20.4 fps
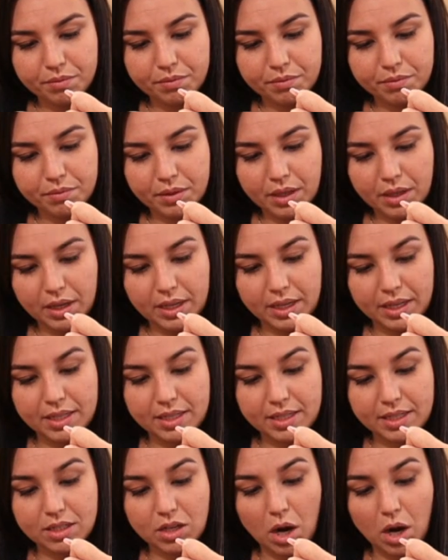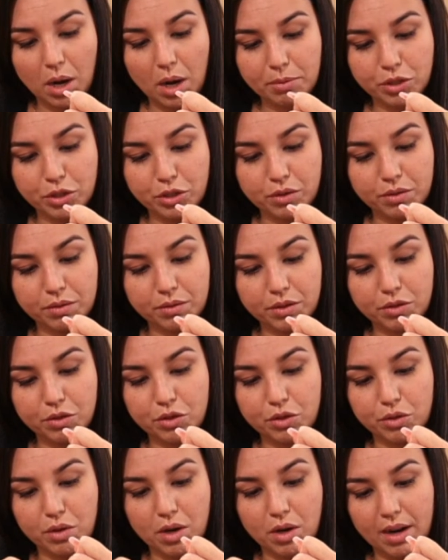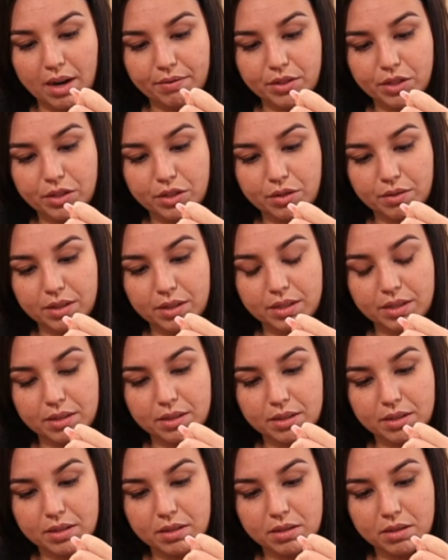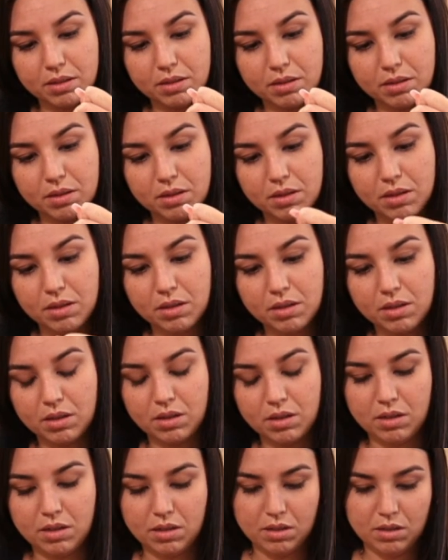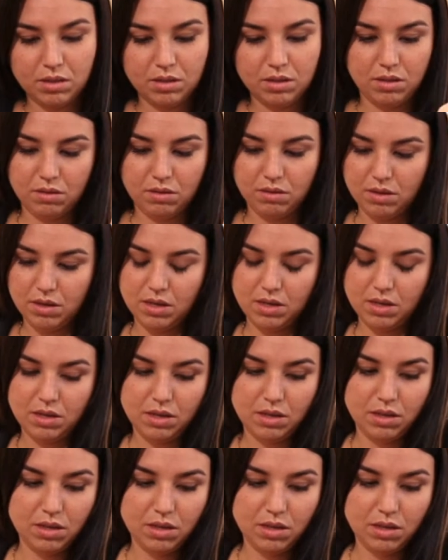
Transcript: Again, this is optional. You do not have to do this. Okay.